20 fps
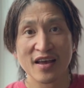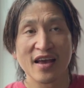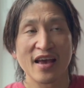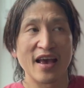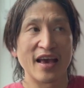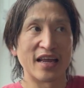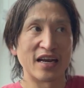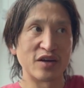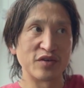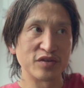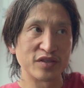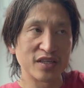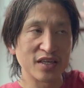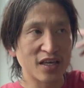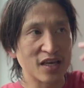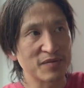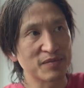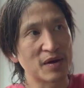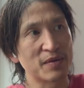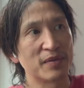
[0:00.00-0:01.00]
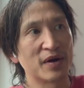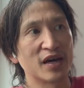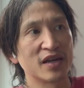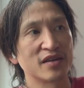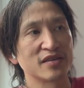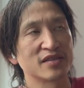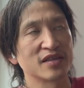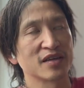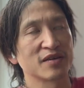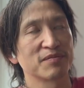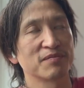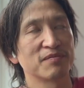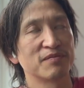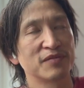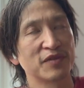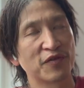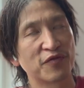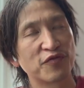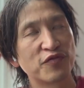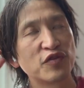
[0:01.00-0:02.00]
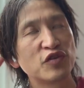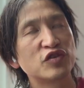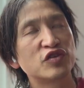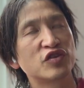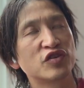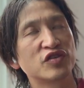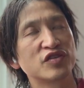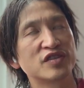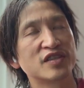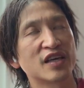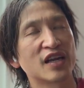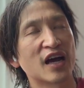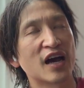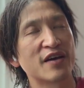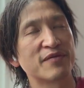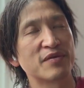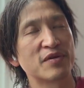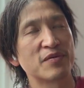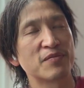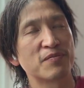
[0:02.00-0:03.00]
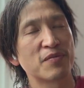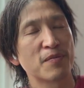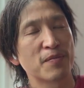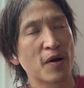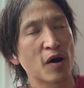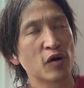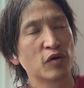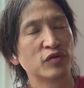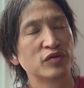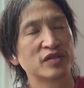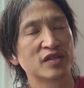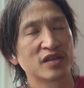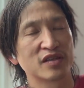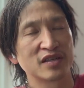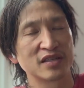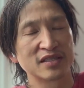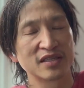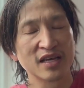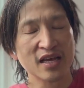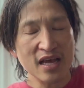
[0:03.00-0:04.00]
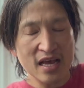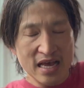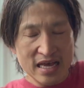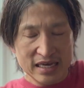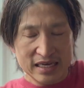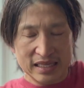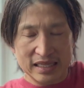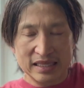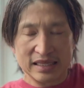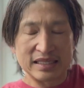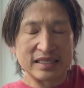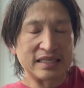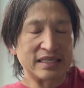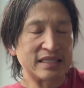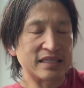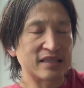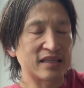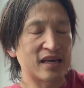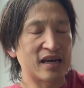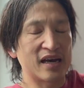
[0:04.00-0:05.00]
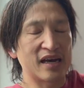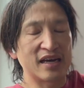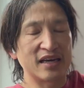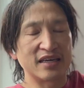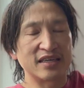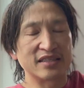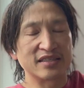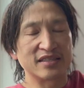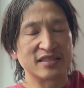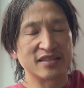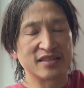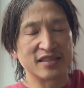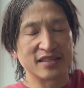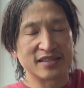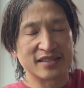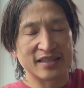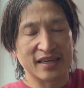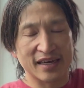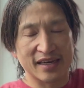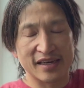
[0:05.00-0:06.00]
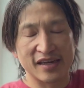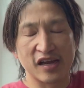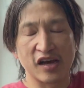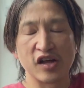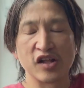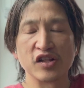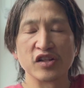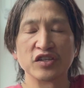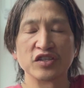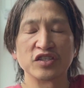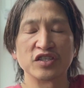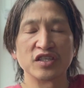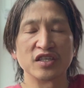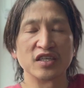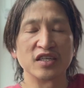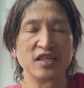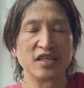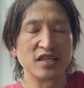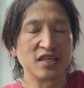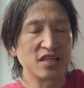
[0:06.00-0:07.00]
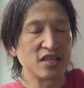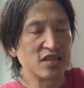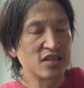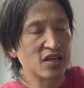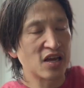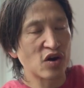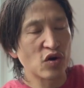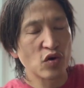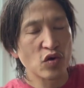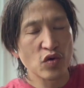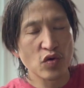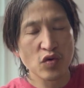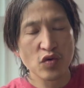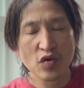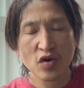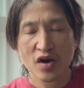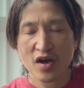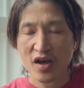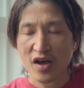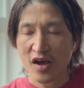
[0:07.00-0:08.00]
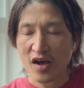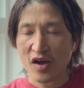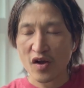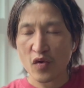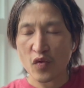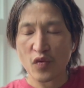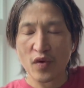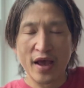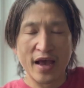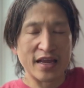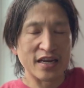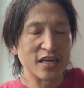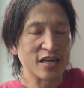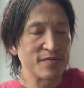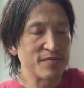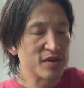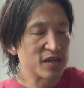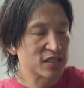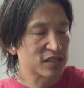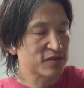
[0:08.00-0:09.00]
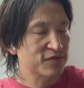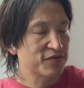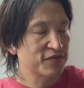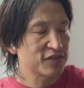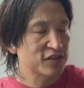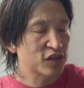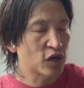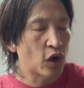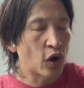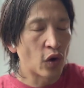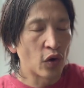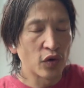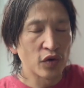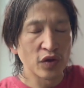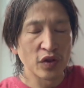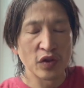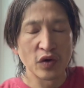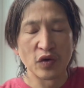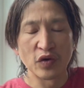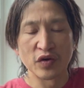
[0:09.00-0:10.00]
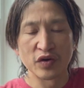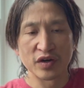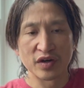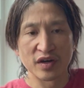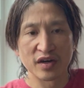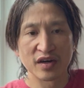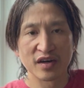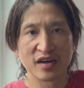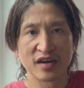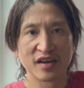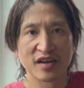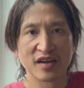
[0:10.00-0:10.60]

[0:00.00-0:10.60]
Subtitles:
And I was thinking in my mind, I was like, the futures that I've been proposed are these clean lines, this technology, no randomness, total order.